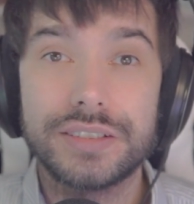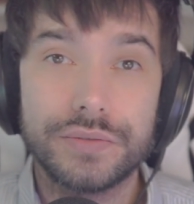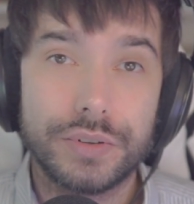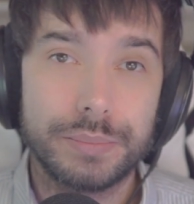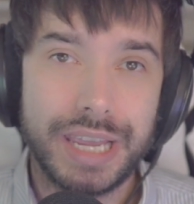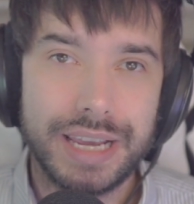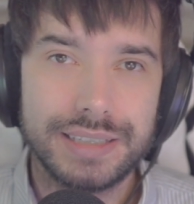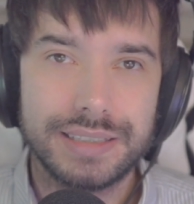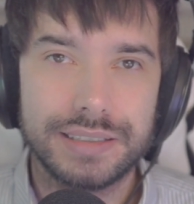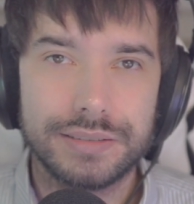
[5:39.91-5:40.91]
you from
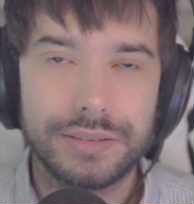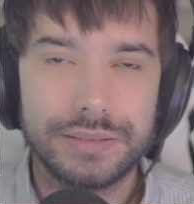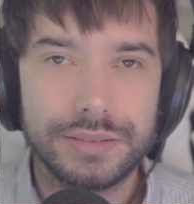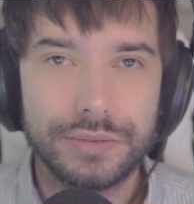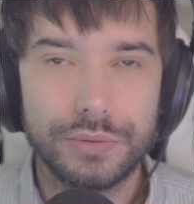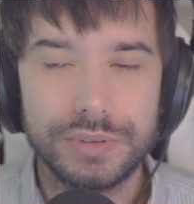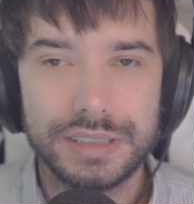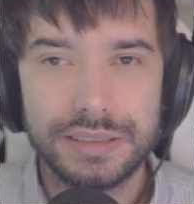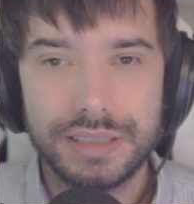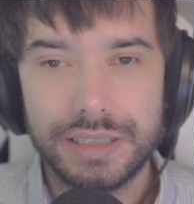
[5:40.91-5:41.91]
casting certain schools.